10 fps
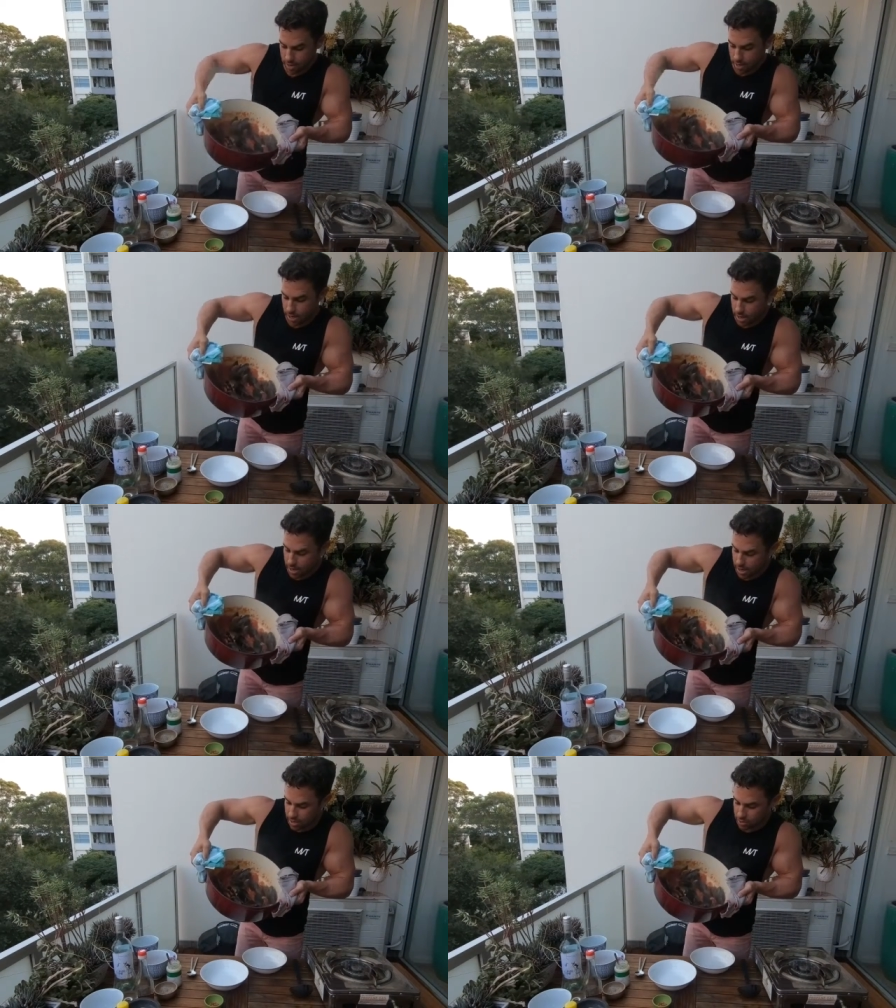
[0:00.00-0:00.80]
Here
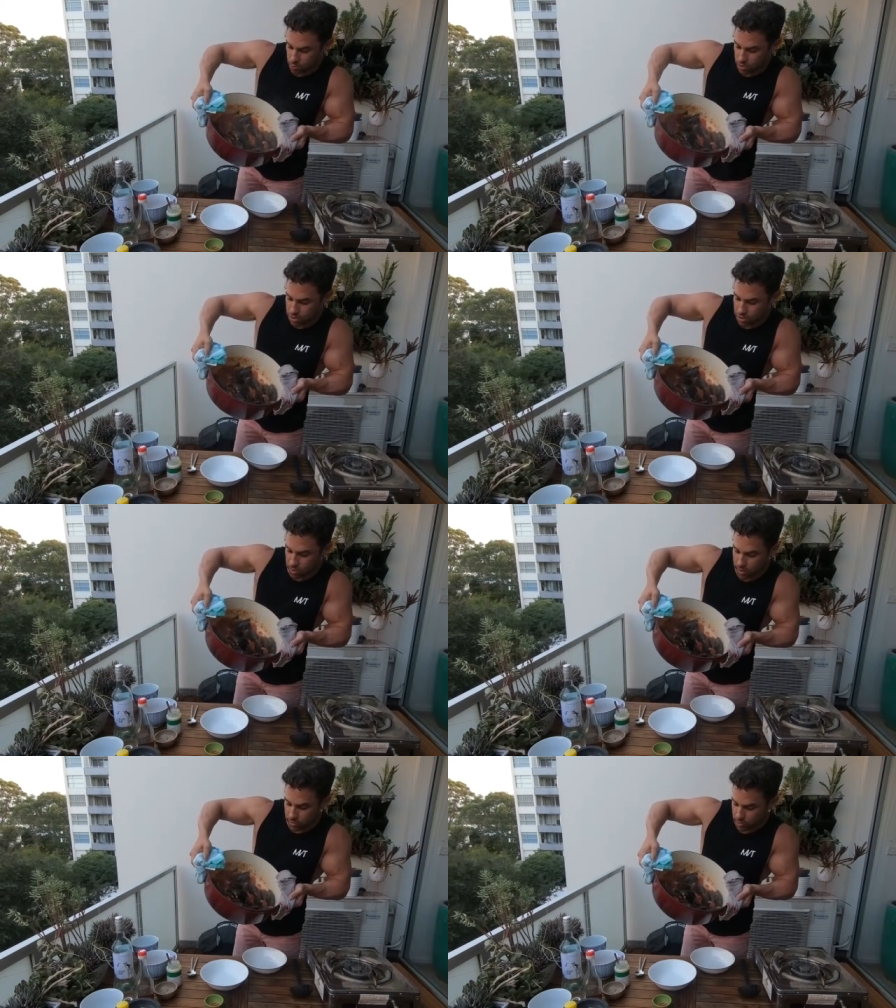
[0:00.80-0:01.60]
is what's
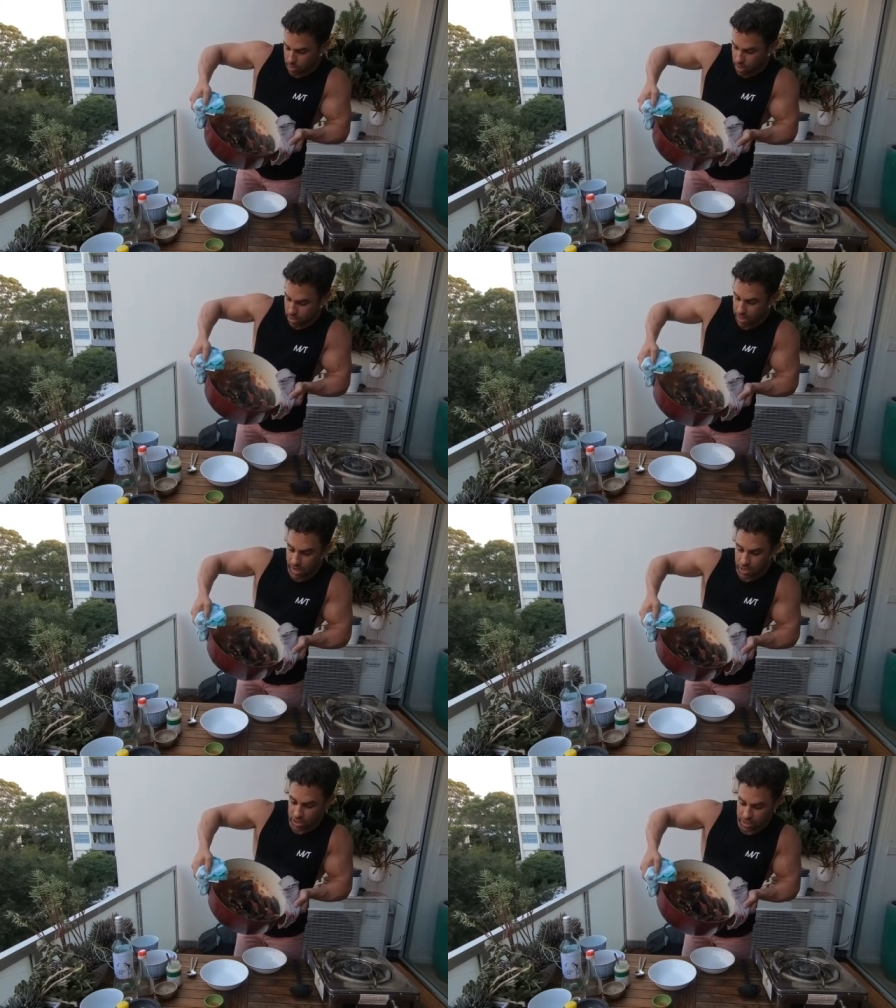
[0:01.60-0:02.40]
doing. So
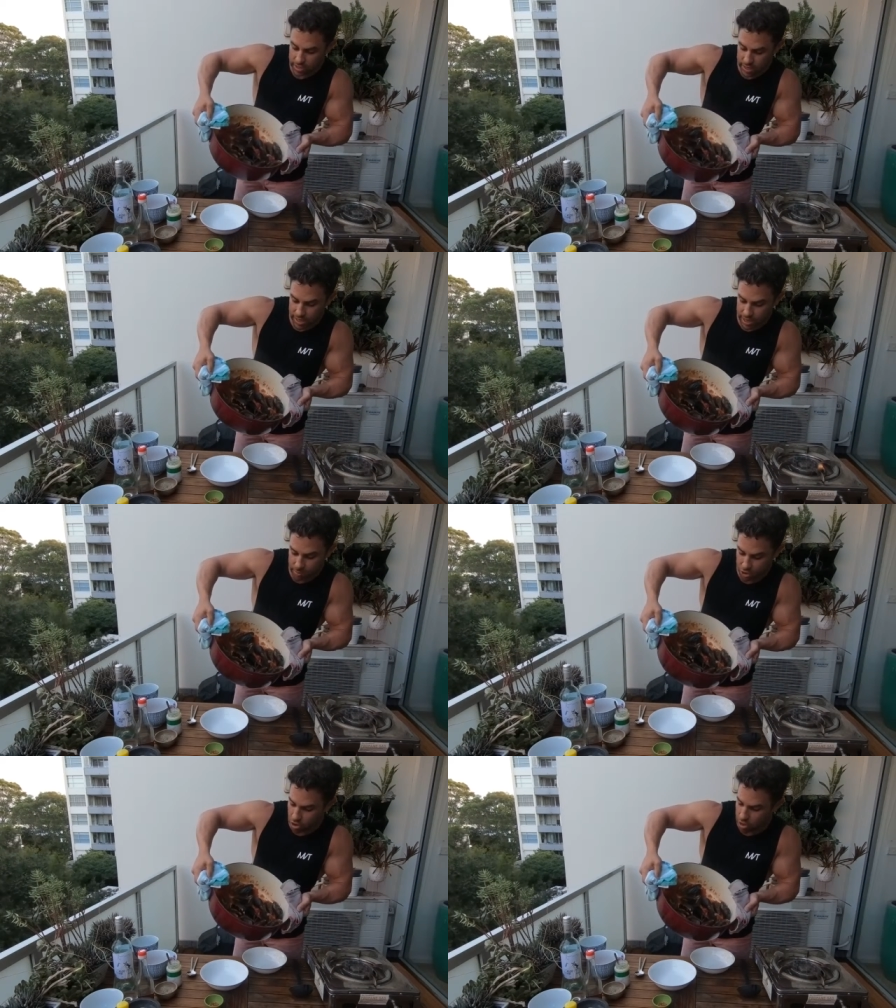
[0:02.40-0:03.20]
as you can see, the
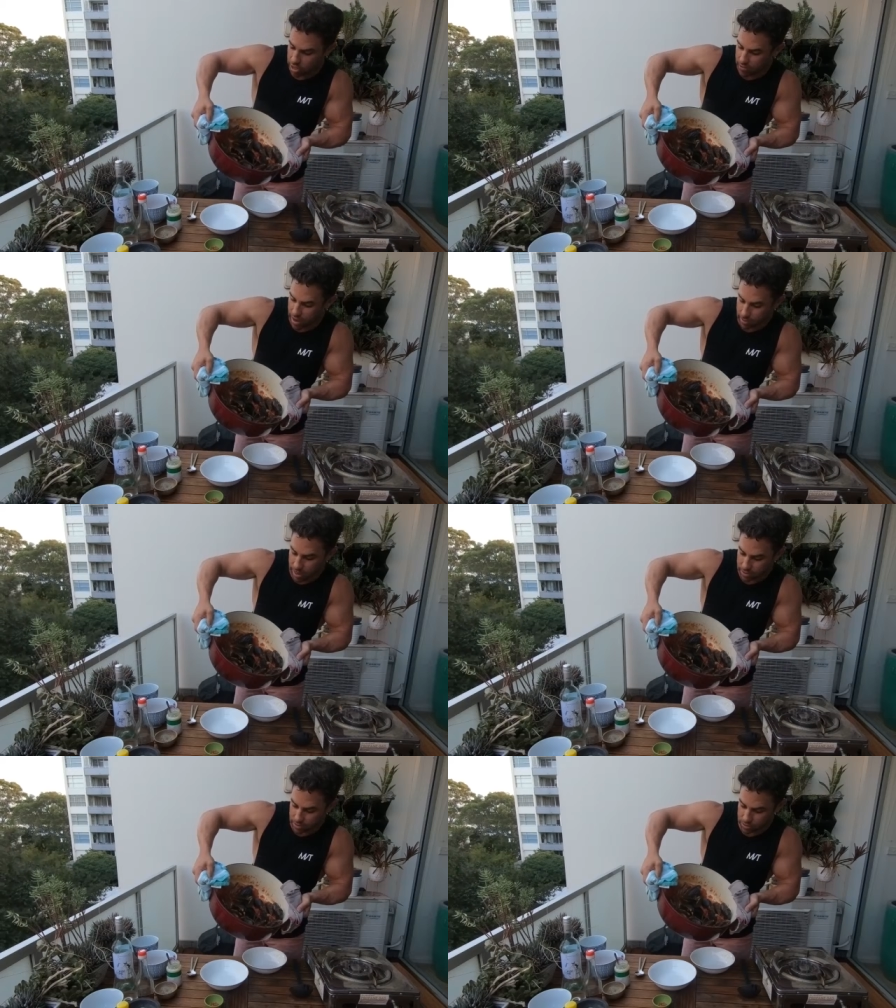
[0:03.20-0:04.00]
majority of our
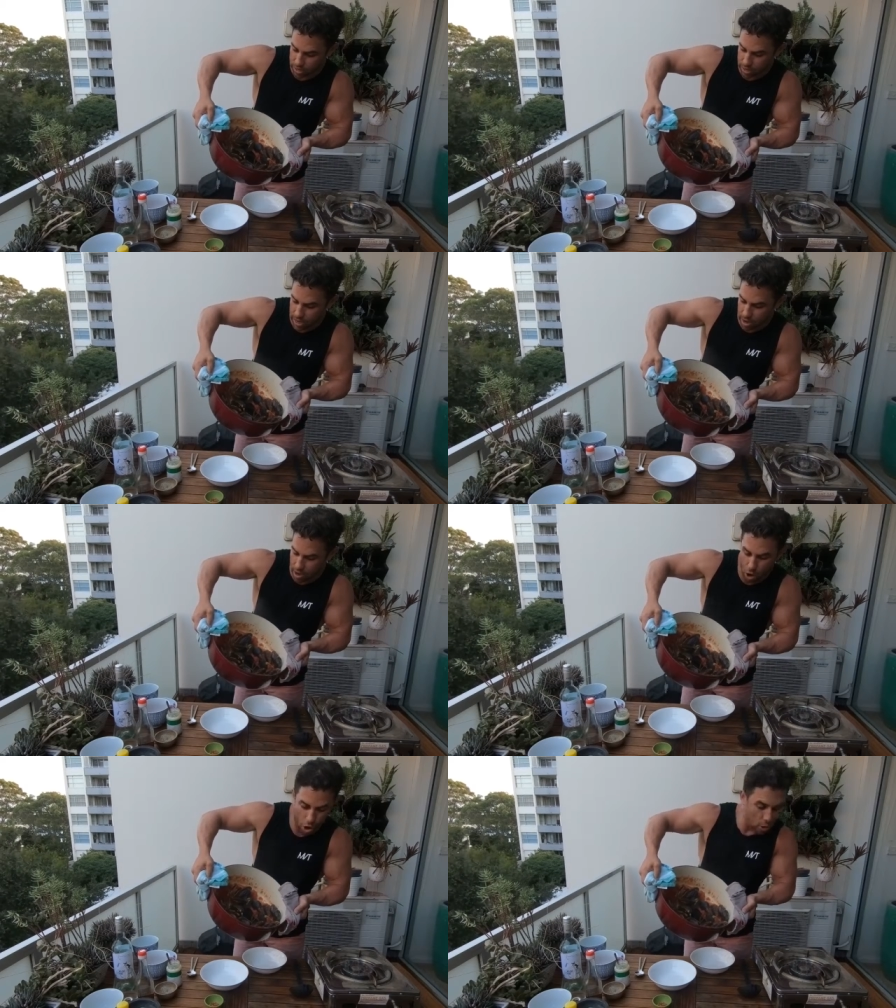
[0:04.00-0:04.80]
mussels are
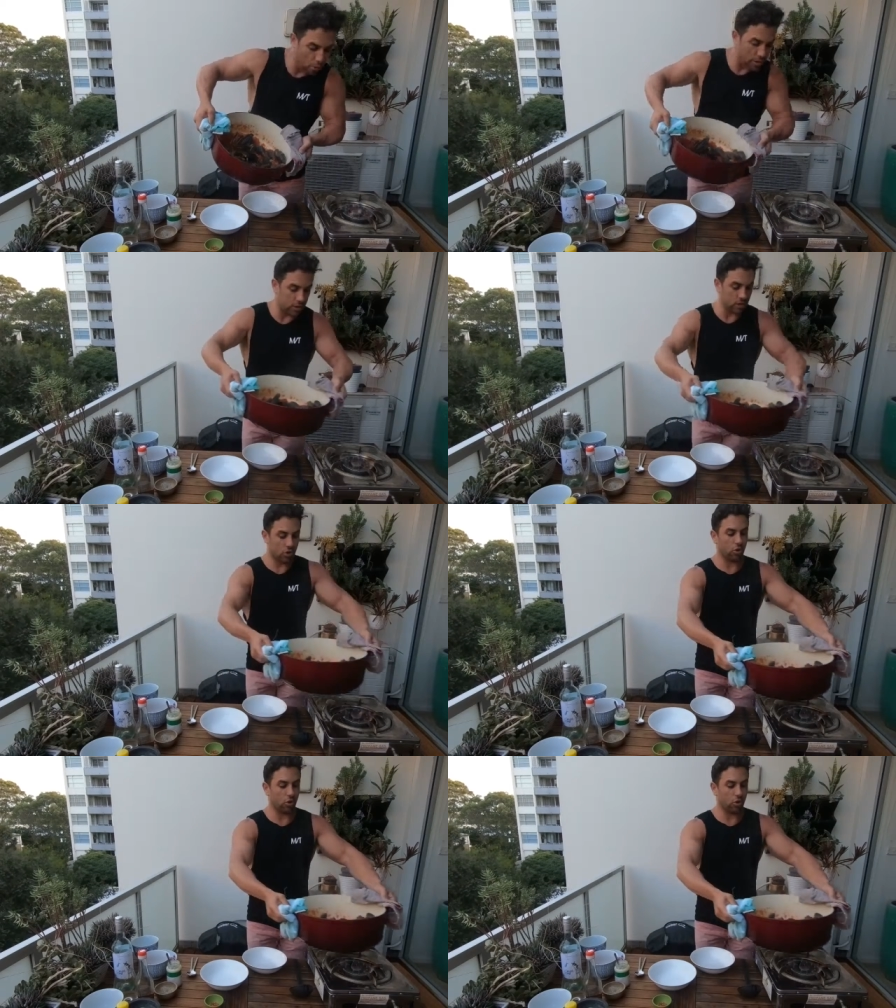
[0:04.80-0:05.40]
now opened and